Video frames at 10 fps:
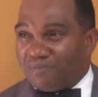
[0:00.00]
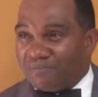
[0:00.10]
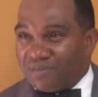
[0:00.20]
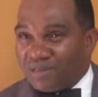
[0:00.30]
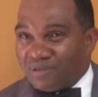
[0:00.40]

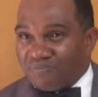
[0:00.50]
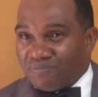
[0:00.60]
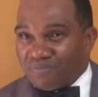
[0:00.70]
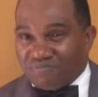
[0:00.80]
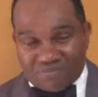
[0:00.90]

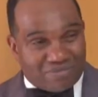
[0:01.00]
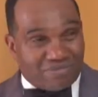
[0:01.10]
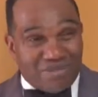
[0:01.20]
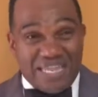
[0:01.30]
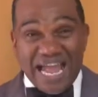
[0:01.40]

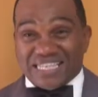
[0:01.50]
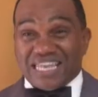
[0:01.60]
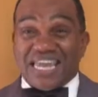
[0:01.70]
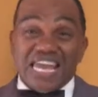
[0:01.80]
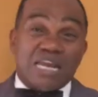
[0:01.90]
That
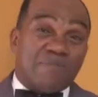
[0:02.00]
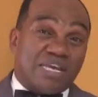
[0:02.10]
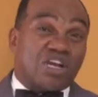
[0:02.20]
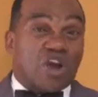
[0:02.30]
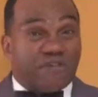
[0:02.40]
the enemy
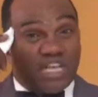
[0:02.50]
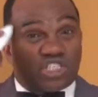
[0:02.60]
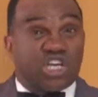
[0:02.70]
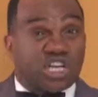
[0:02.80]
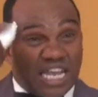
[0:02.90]
done already
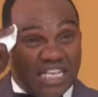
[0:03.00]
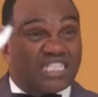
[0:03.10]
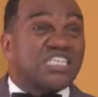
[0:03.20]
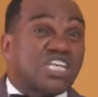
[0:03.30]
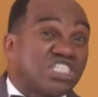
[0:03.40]
took
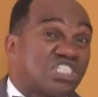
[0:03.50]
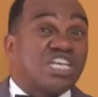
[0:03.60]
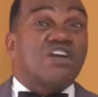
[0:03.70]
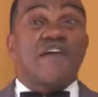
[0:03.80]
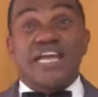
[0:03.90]
into
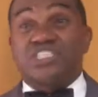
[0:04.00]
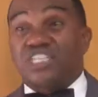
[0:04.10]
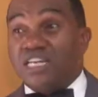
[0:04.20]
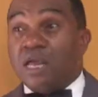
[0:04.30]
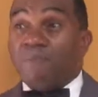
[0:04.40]

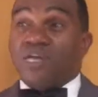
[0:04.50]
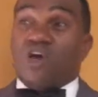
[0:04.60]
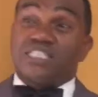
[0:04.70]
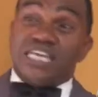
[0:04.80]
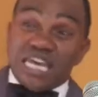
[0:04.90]
consideration
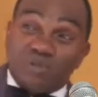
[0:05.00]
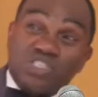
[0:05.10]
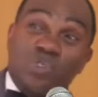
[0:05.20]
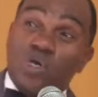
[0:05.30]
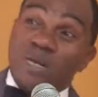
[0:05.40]
because he
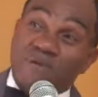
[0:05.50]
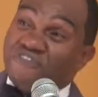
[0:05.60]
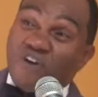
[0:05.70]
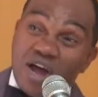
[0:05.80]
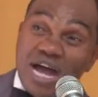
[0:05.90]
was doing it
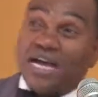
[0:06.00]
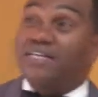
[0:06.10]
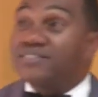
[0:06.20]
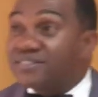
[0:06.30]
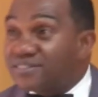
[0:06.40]
before
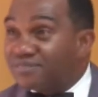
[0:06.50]
us.